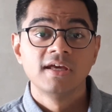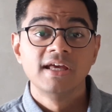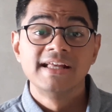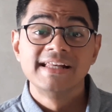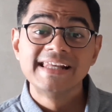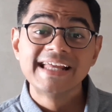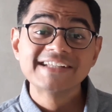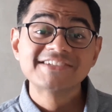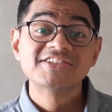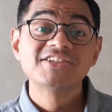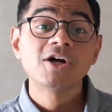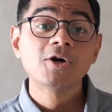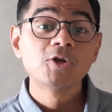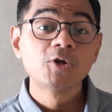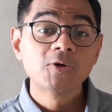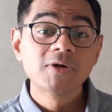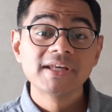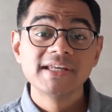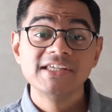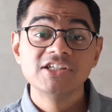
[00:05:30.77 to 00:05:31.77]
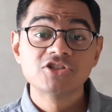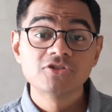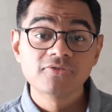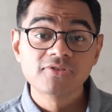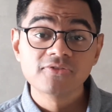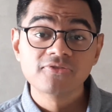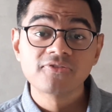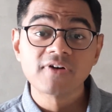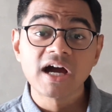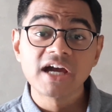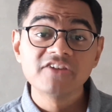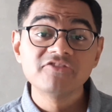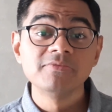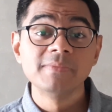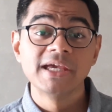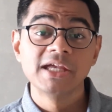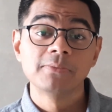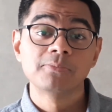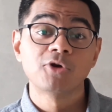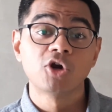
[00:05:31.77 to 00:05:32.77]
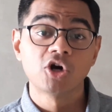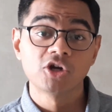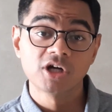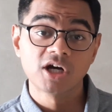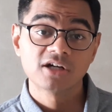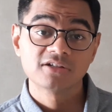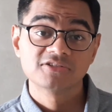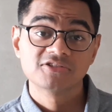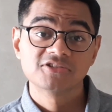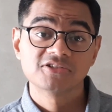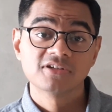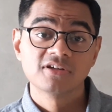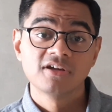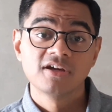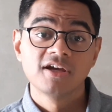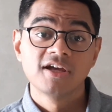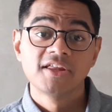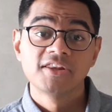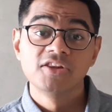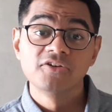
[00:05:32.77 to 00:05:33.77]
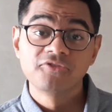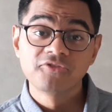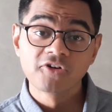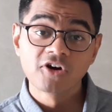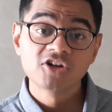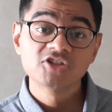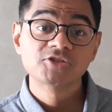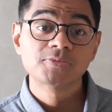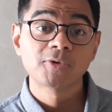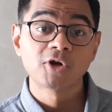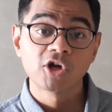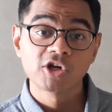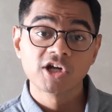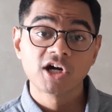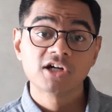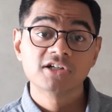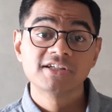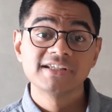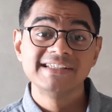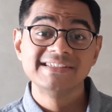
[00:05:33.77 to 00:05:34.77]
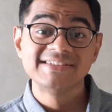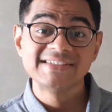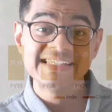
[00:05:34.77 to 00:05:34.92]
Let's now look at each of the 5 main products. The first product is